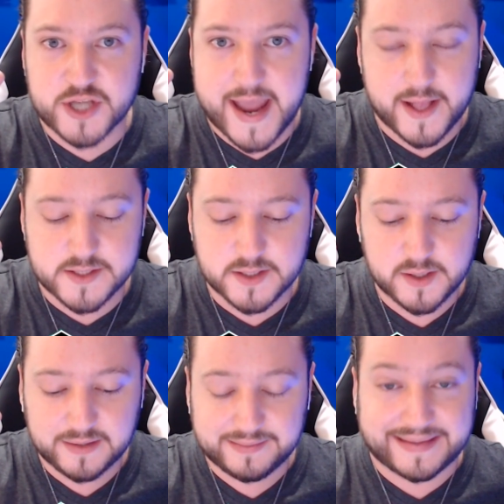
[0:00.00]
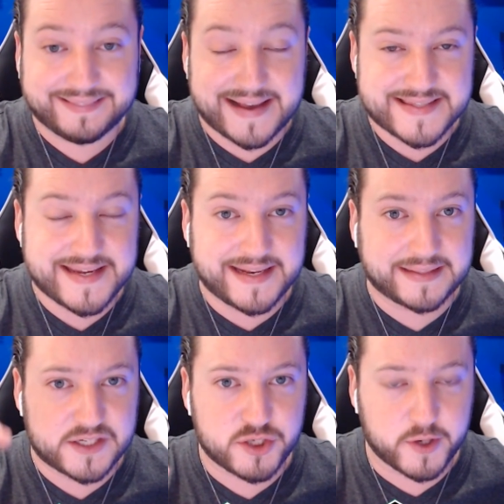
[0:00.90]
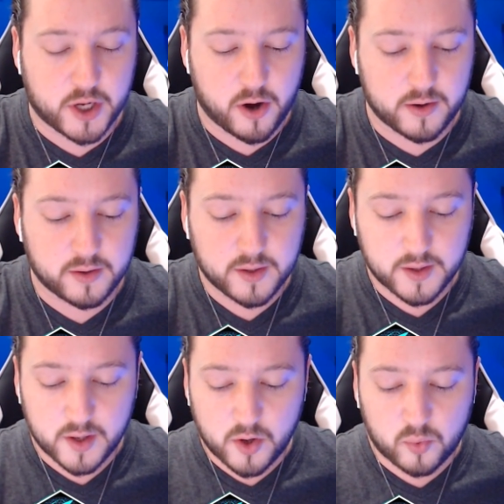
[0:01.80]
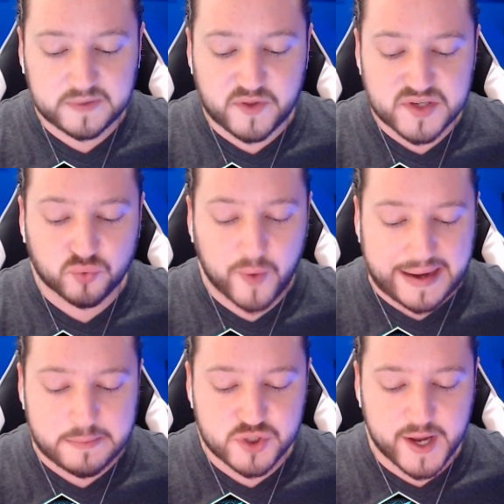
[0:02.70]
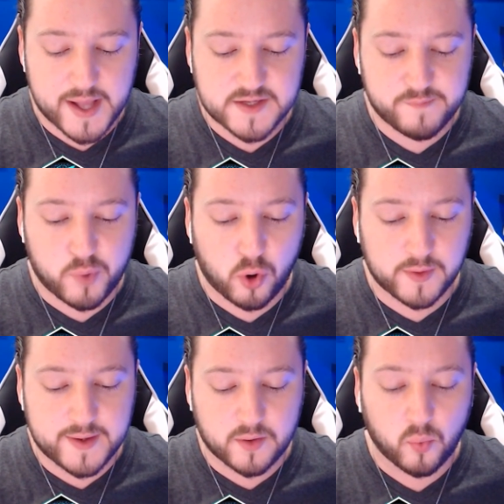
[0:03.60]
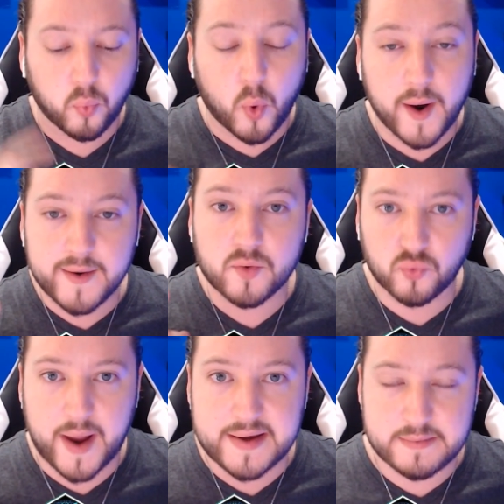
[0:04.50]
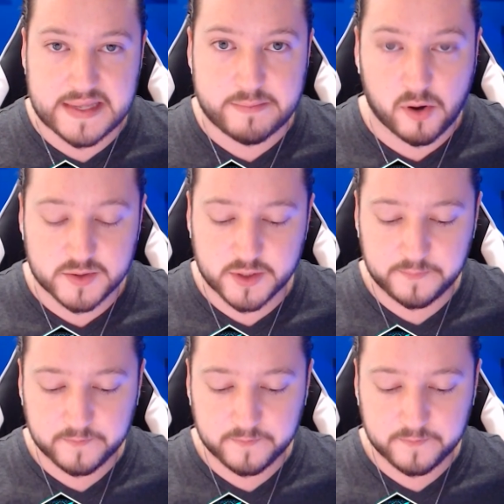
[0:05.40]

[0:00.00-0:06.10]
chance, like less than getting a legendary card? What if there's a random chance of pulling one random emote?